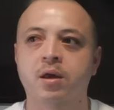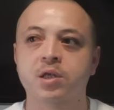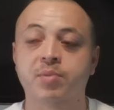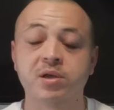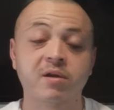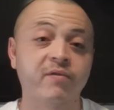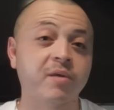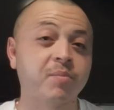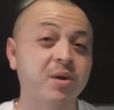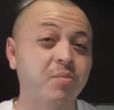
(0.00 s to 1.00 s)
Especially if
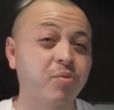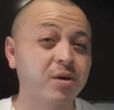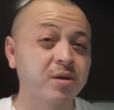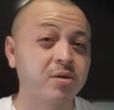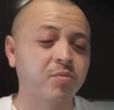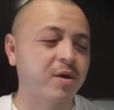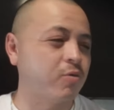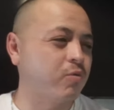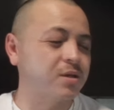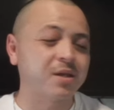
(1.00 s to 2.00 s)
they've been to prison, no matter
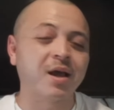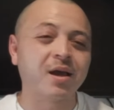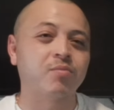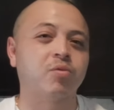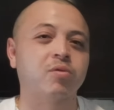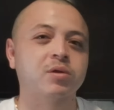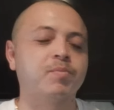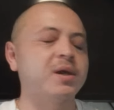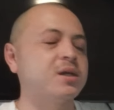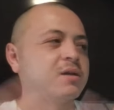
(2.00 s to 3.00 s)
what side, bro.
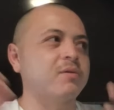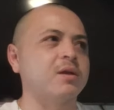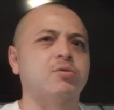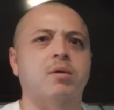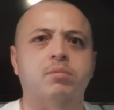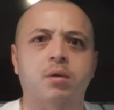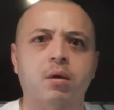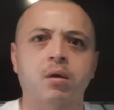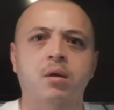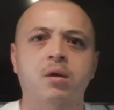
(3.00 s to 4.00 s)
Especially if they dropped out.